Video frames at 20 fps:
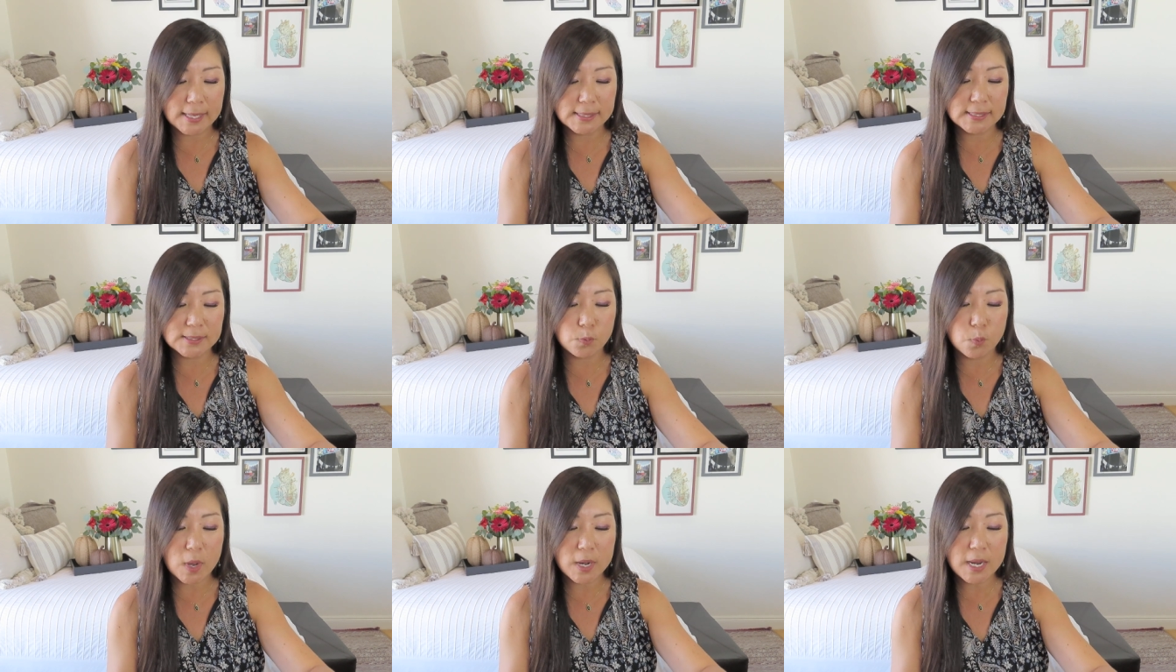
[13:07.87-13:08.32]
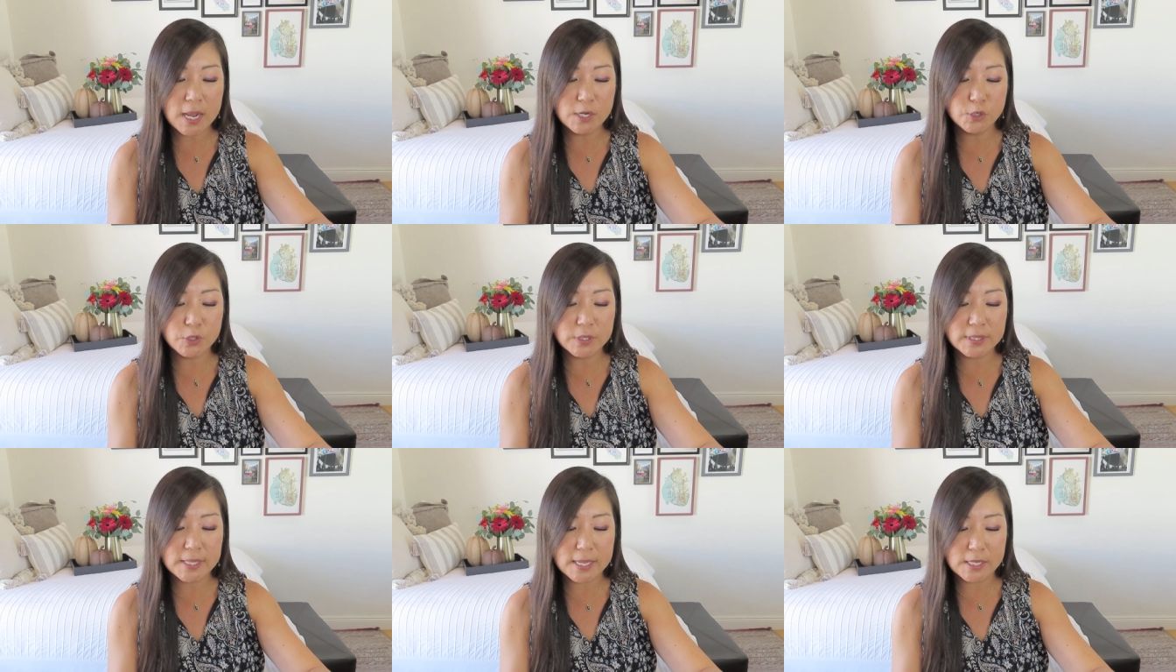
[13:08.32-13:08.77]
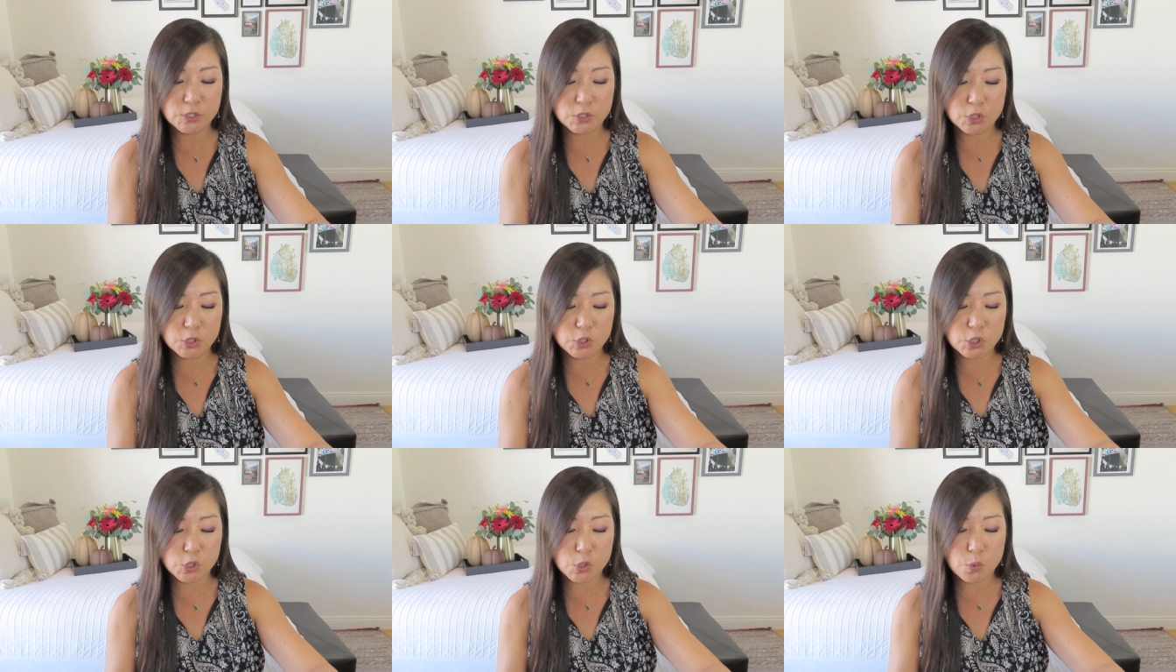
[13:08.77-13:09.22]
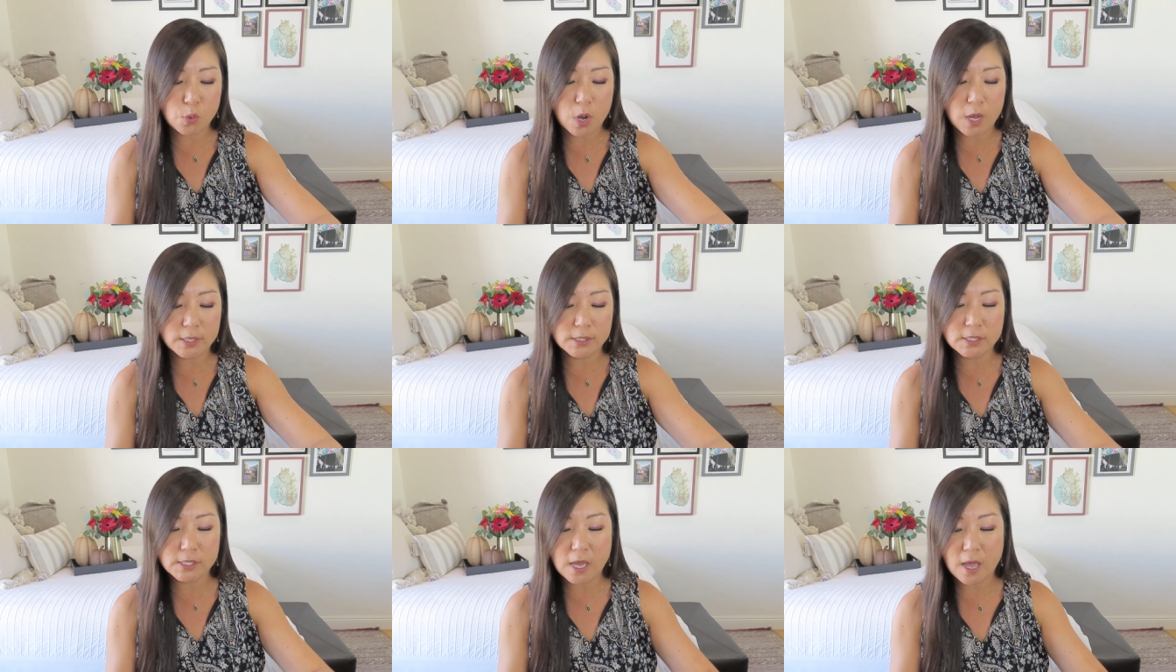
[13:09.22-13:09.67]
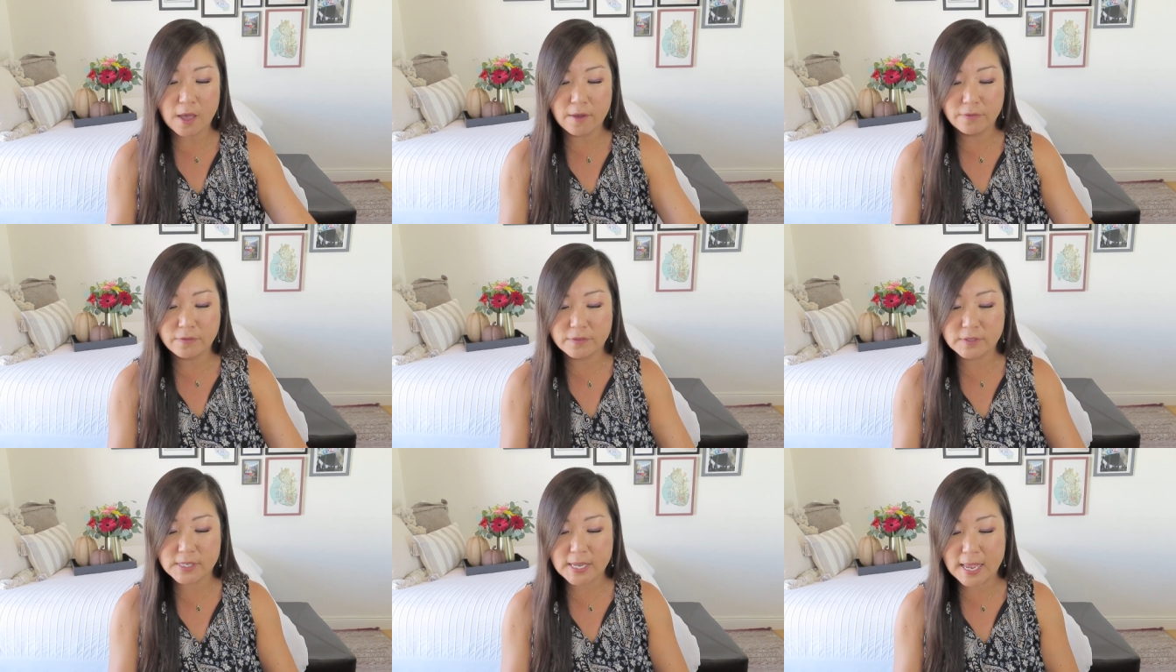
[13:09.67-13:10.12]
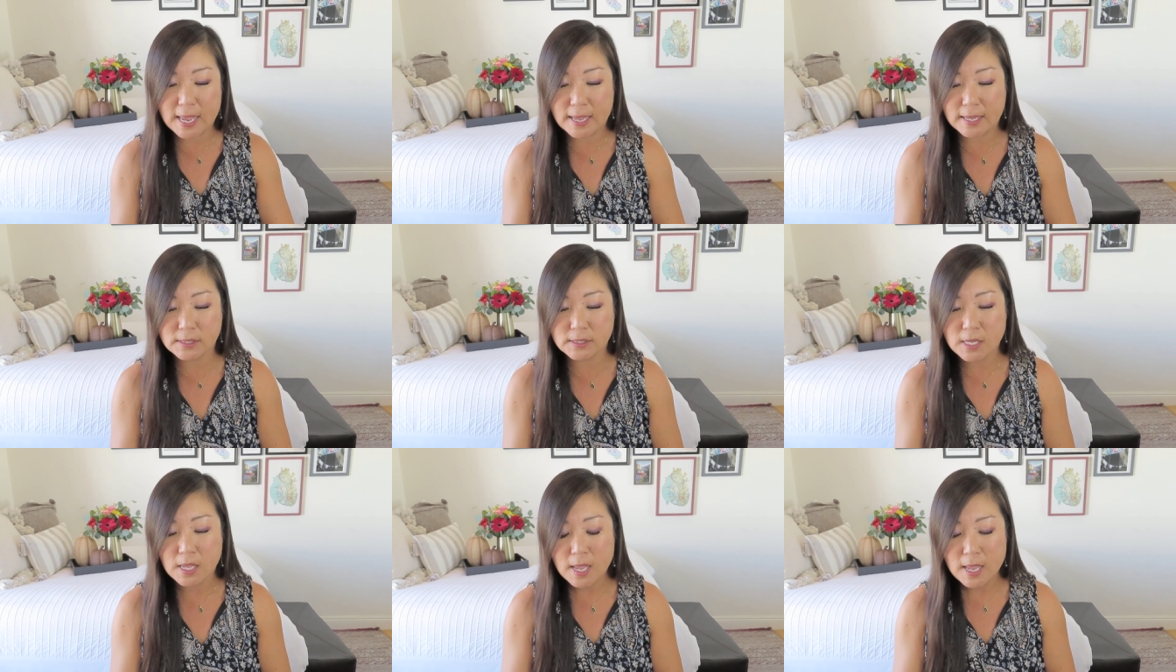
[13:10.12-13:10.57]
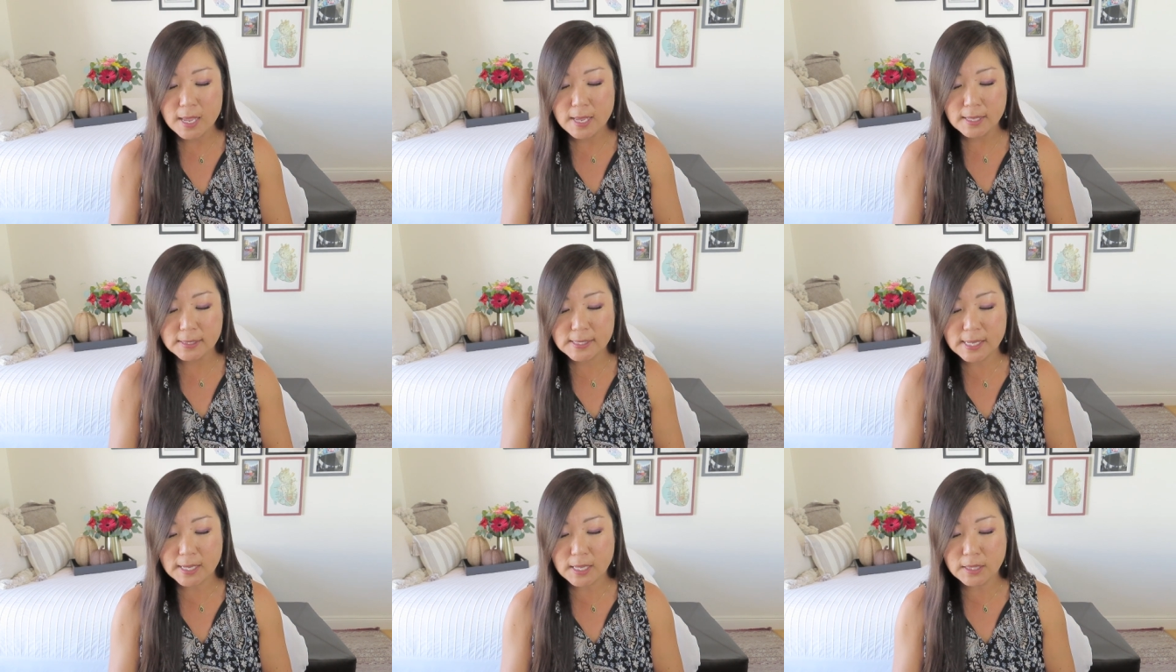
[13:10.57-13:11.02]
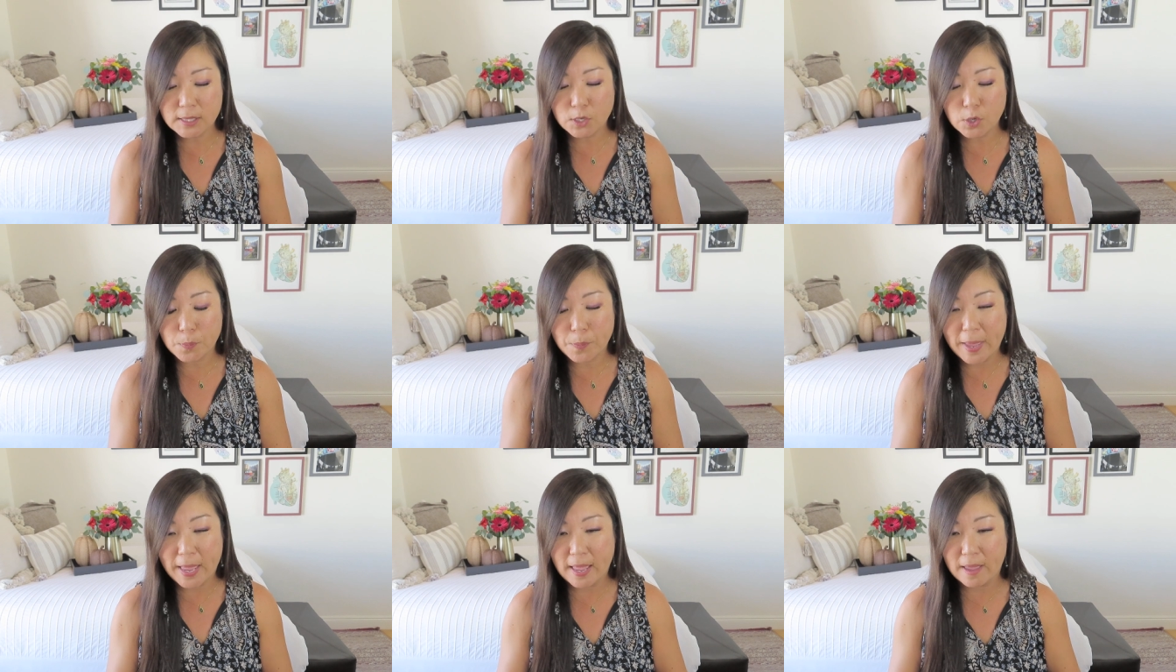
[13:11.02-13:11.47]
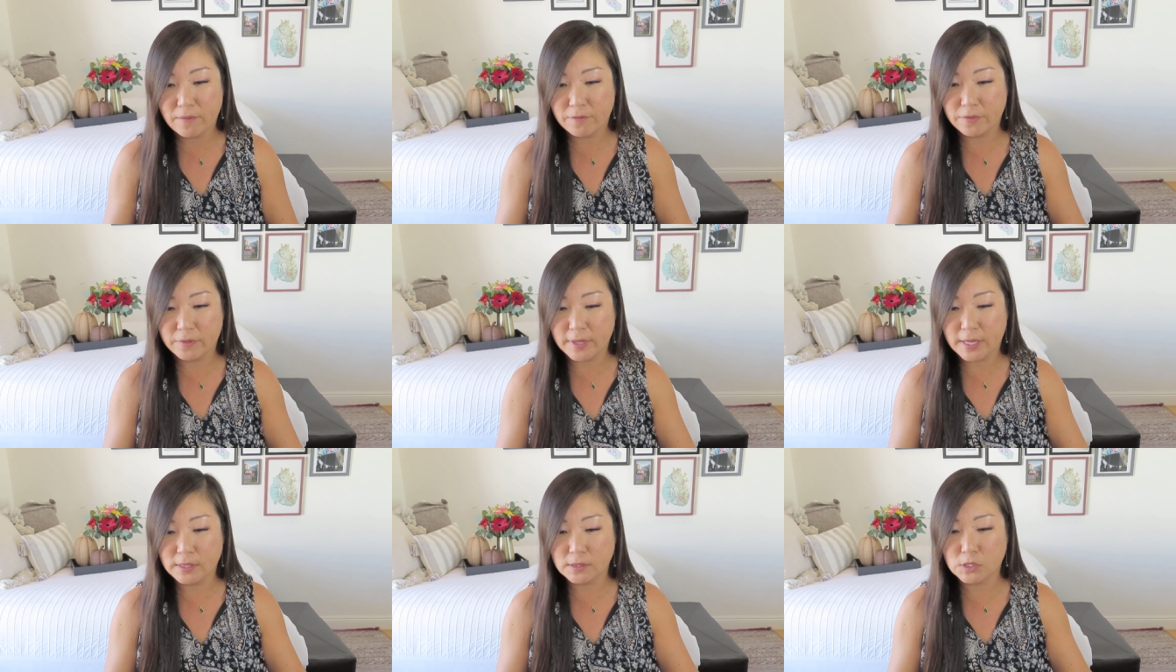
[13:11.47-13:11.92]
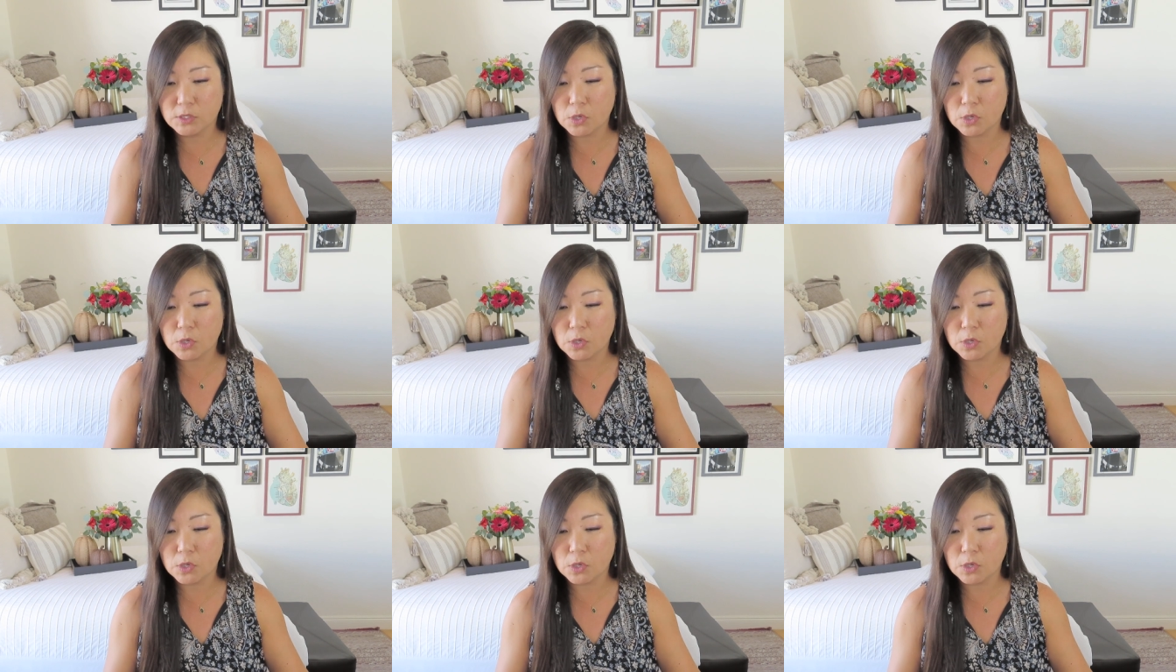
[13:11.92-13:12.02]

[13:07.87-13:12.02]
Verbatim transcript: It's one hundred things to do on tough days. It's like a little pamphlet.